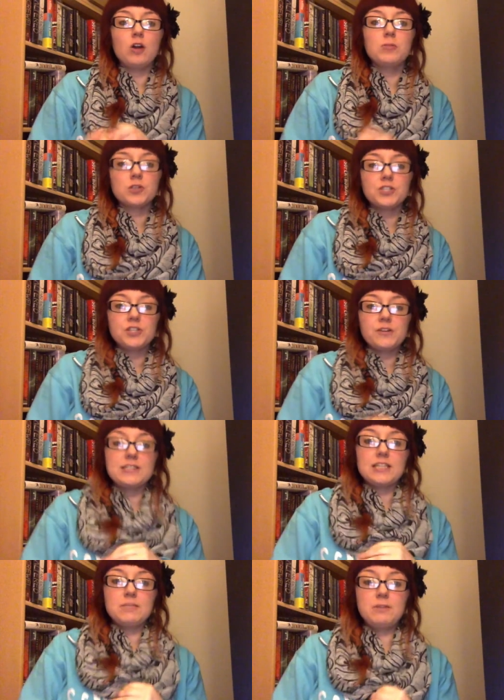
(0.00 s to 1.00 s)
a book or
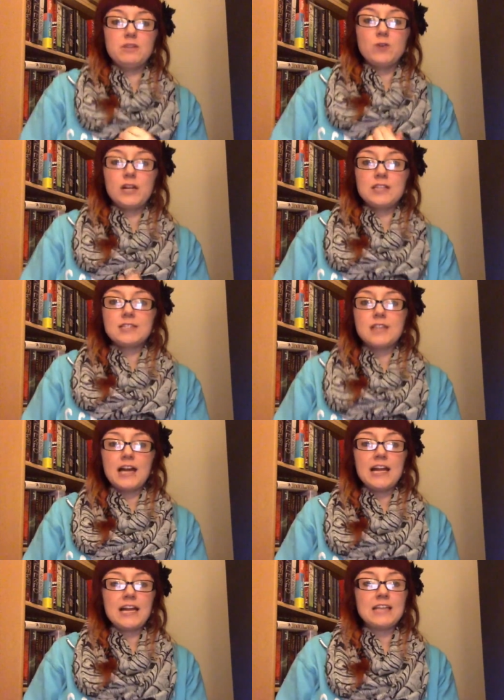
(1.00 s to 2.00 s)
series that's beautiful
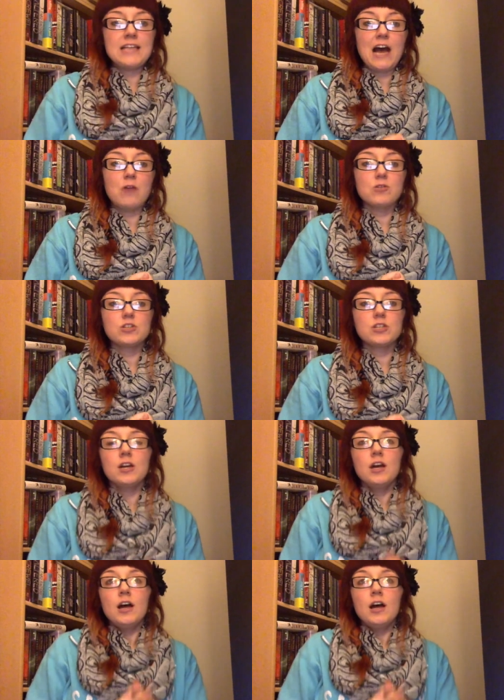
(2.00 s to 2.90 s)
inside and out.